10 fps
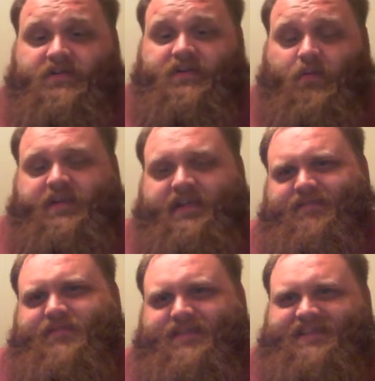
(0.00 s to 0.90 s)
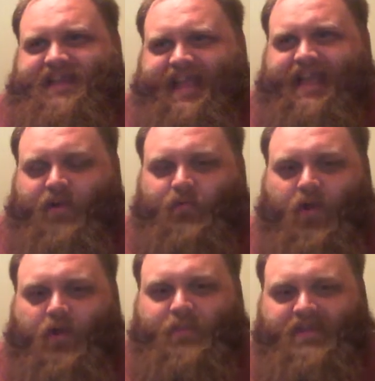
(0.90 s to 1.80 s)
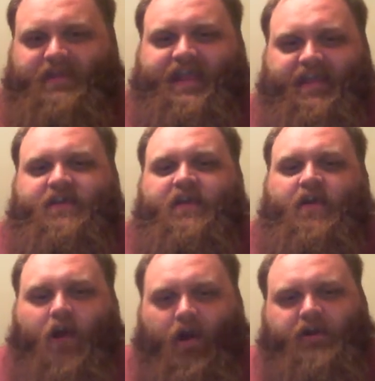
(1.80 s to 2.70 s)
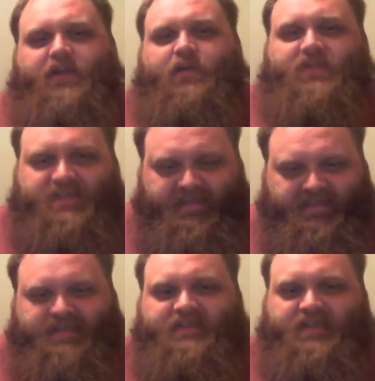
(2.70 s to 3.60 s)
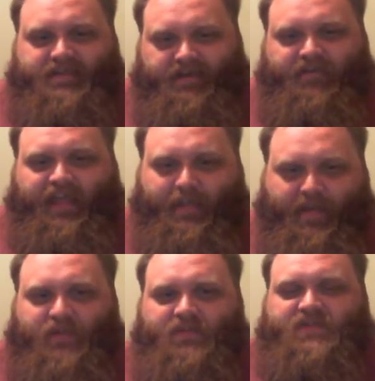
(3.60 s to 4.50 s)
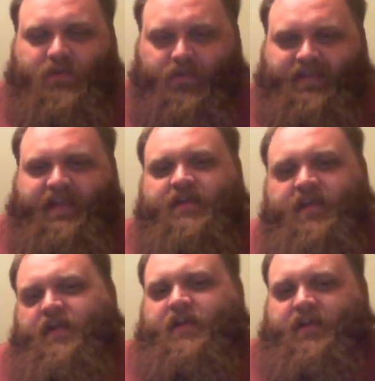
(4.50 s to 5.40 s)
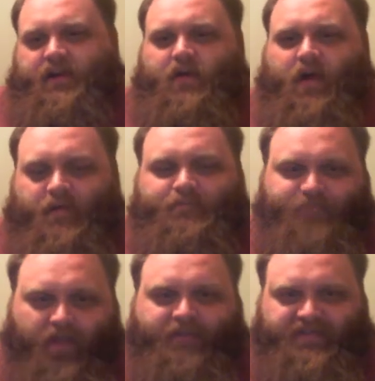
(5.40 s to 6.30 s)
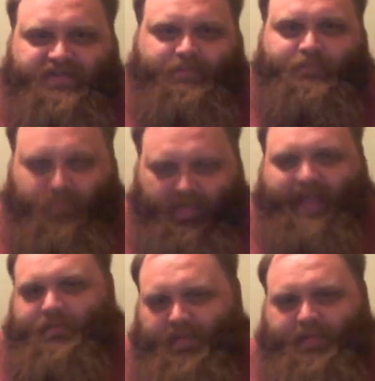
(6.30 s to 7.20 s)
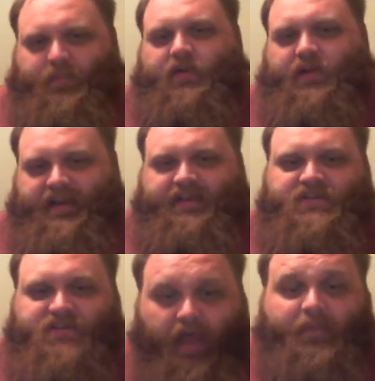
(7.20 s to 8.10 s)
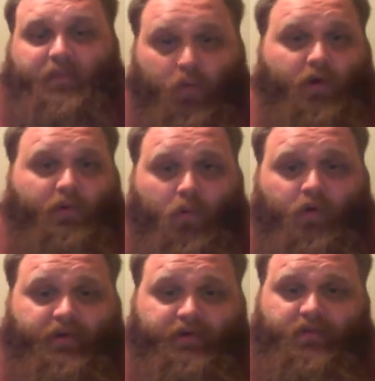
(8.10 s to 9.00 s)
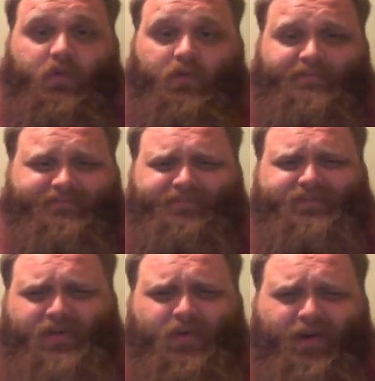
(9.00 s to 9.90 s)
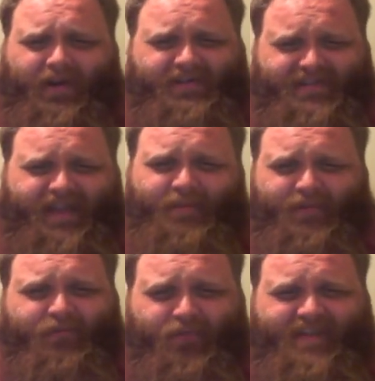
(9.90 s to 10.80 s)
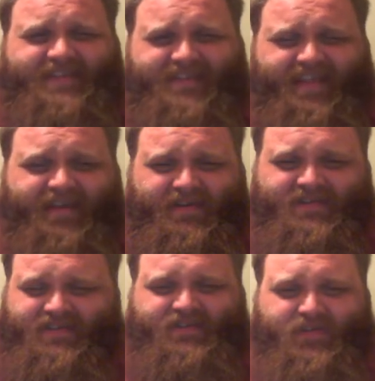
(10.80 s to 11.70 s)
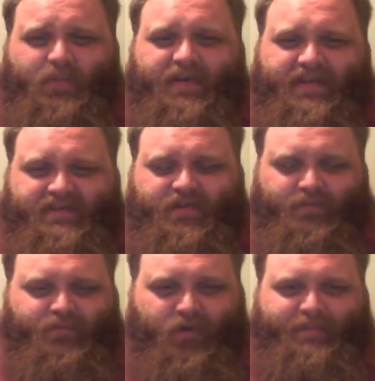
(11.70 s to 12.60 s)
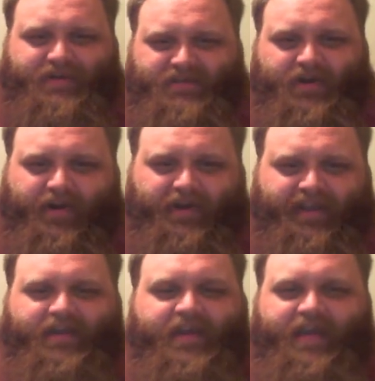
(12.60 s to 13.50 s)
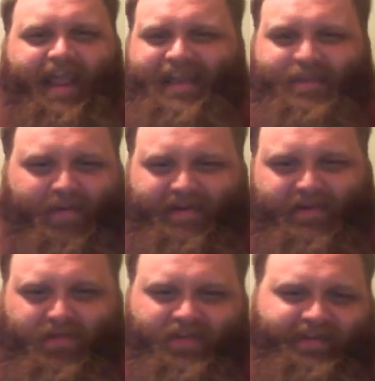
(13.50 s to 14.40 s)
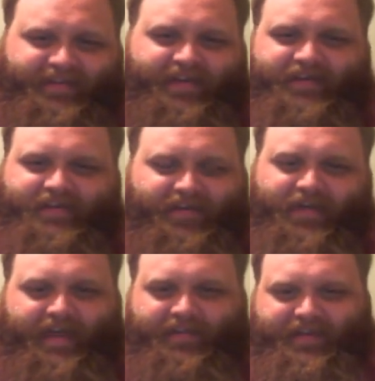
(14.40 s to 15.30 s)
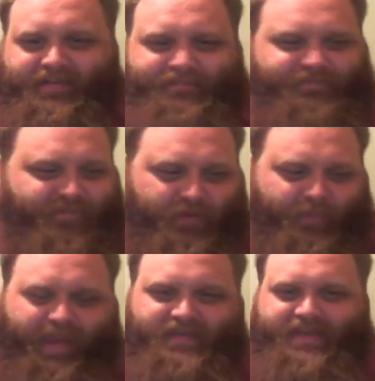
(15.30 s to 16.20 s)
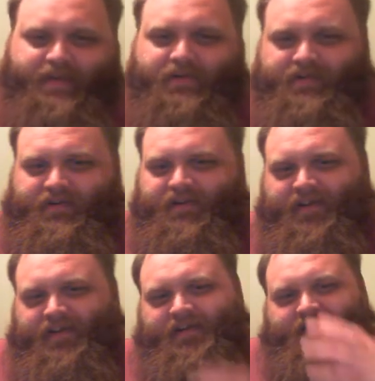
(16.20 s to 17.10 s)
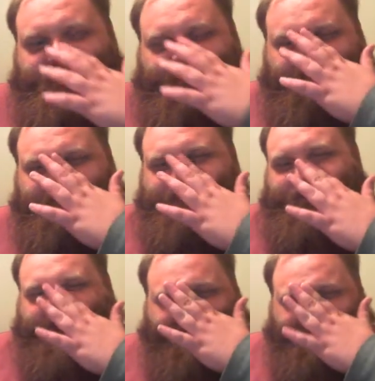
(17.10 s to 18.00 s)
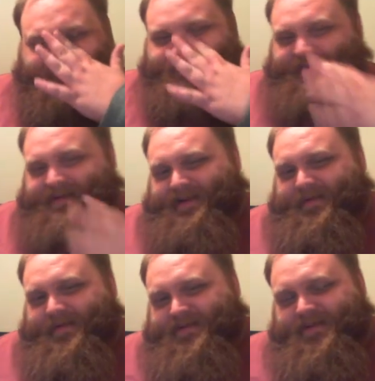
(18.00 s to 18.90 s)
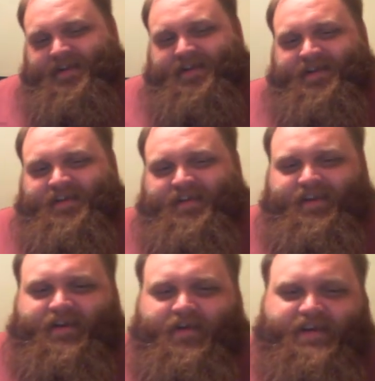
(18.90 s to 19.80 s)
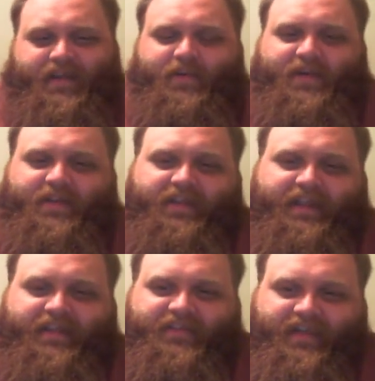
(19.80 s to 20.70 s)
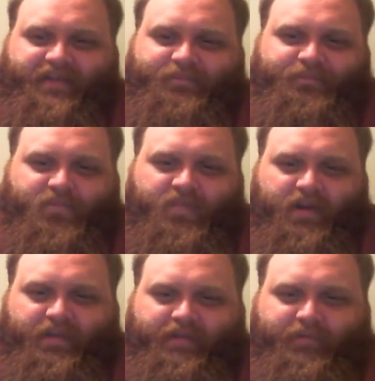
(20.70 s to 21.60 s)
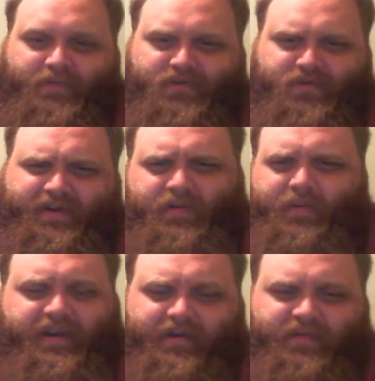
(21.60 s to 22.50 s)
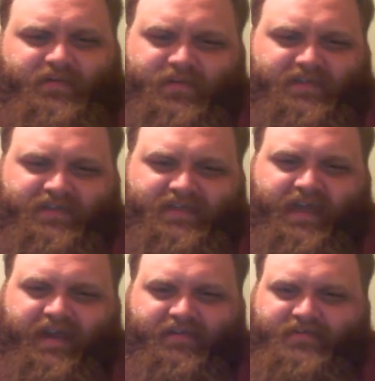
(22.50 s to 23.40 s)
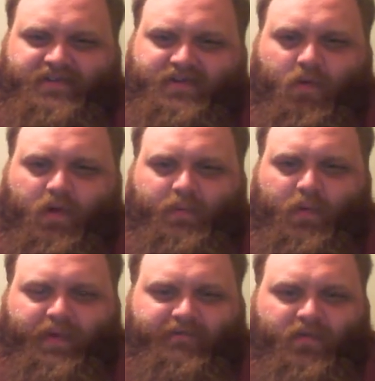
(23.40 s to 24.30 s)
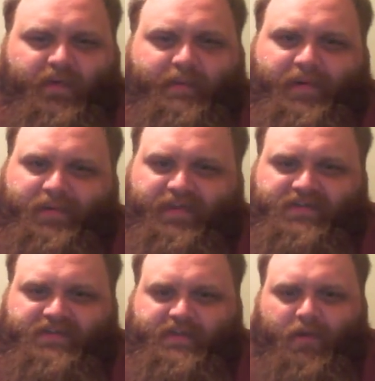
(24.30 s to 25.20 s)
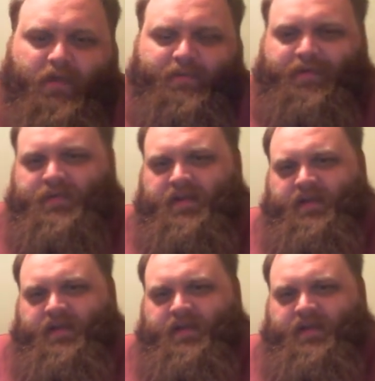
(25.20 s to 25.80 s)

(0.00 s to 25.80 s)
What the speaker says: well, I say you can't go wrong, but you can't argue with the statistics that have came out showing that, you know, obviously black people are getting stopped more and more, and the whole New York stop and frisk thing is just stupid because they're pretty much targeting anybody who looked like they, you know, had like their pants down to their ankles or whatnot, which, you know, anyone looking like they are like from the street or whatnot. So it's just kind of just a horrible way of going about things, because I'm all about,